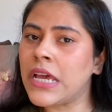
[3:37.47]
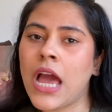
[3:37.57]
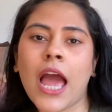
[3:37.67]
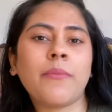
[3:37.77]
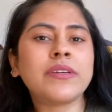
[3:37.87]

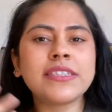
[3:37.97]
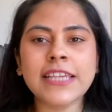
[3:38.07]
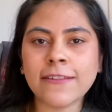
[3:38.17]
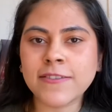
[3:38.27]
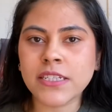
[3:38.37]
I'm a
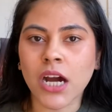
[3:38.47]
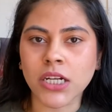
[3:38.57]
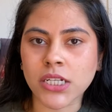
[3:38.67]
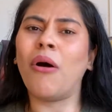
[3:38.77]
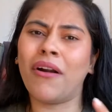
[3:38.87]

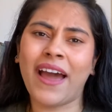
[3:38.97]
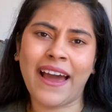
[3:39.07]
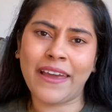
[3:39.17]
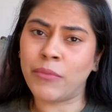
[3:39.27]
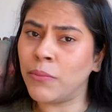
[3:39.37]
self-starter or
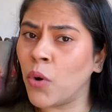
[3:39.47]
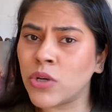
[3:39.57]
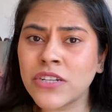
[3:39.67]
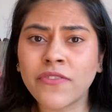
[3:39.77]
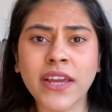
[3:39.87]
I'm a
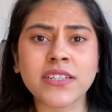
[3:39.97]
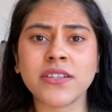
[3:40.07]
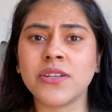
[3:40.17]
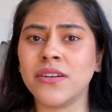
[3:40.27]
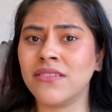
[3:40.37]

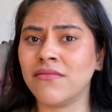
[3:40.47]
motivated